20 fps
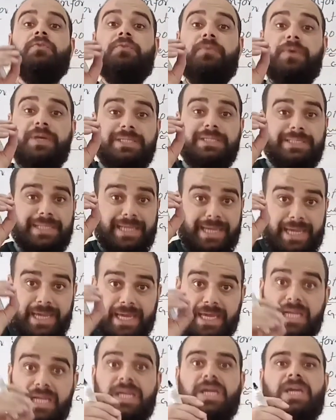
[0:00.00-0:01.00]
which
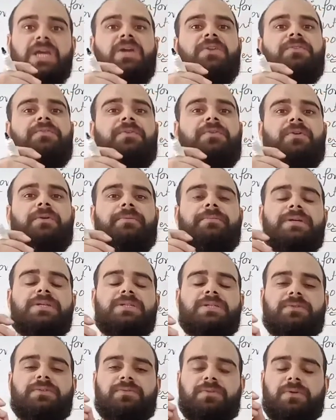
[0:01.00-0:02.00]
carry
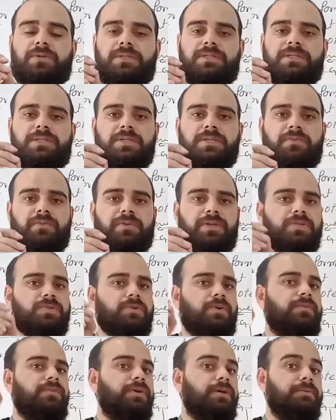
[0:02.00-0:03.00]
information for the sequence
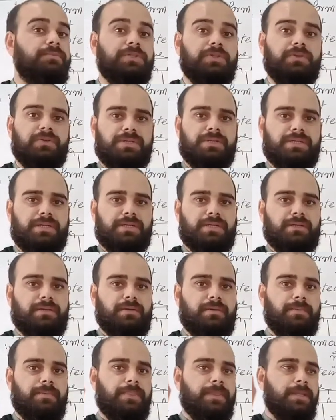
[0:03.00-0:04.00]
of amino acid.
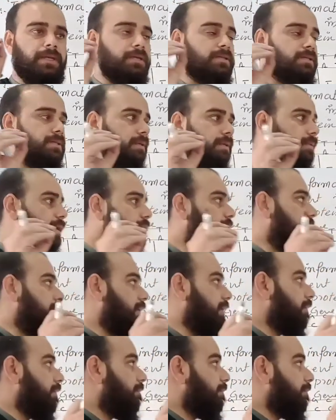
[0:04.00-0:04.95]
Similarly,